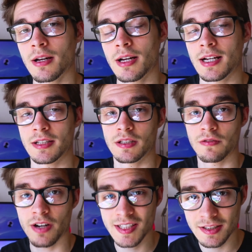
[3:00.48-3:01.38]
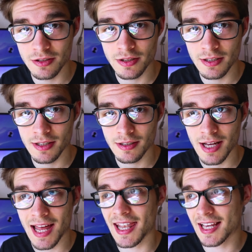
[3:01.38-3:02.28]
It's faster
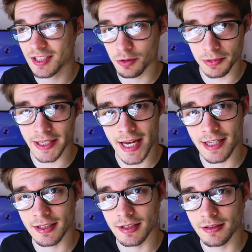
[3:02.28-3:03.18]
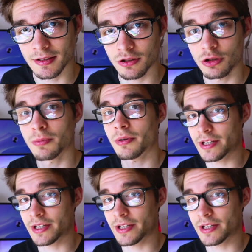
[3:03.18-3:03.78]
and less complicated. Super